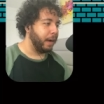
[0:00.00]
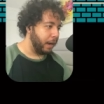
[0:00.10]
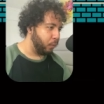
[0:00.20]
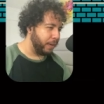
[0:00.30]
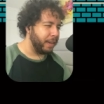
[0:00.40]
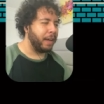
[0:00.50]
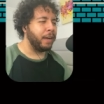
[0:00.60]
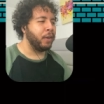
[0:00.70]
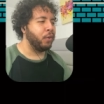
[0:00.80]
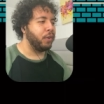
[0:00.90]
I
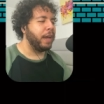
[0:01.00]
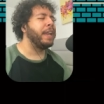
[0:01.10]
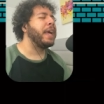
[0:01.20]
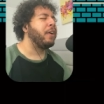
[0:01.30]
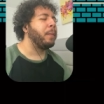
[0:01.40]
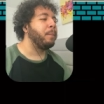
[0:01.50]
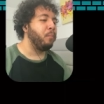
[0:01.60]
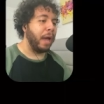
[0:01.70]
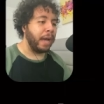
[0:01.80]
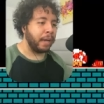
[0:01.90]
retired and now I'm
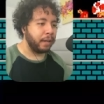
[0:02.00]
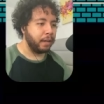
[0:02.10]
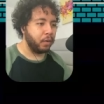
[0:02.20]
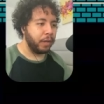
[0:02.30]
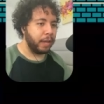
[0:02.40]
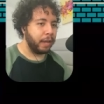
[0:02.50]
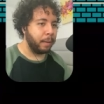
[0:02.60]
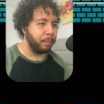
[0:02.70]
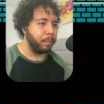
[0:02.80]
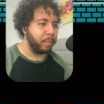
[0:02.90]
back. Okay,
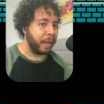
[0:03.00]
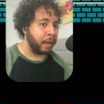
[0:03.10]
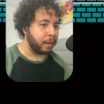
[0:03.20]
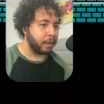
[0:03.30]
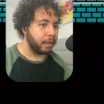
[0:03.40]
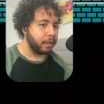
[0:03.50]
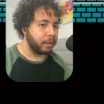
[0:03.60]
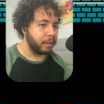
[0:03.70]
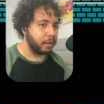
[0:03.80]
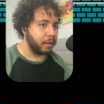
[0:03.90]
I'm back.
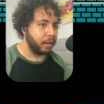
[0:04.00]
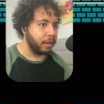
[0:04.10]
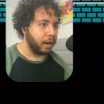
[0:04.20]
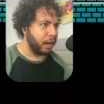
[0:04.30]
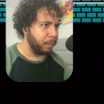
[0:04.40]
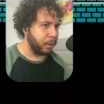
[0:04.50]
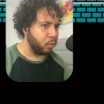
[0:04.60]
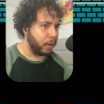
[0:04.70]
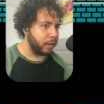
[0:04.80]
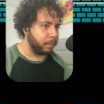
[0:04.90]
I am the
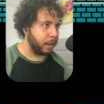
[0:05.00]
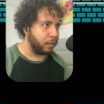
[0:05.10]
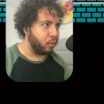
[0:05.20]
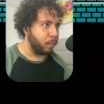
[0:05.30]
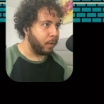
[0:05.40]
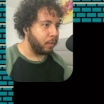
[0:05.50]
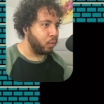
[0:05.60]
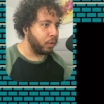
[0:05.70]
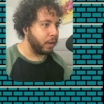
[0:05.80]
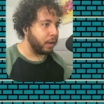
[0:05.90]
greatest platformer of
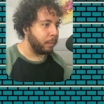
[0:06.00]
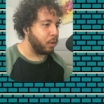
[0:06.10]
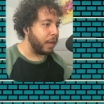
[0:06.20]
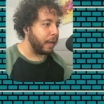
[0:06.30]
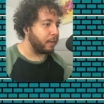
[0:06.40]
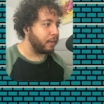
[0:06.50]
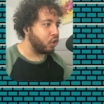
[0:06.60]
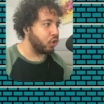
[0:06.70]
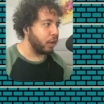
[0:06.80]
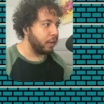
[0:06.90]
all time. You can't
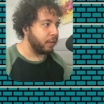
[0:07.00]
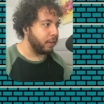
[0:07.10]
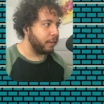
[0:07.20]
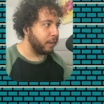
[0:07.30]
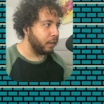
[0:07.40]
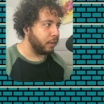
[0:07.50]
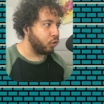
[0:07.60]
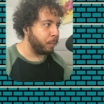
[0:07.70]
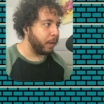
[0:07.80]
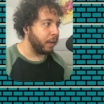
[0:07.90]
sincerely
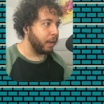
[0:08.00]
stop me.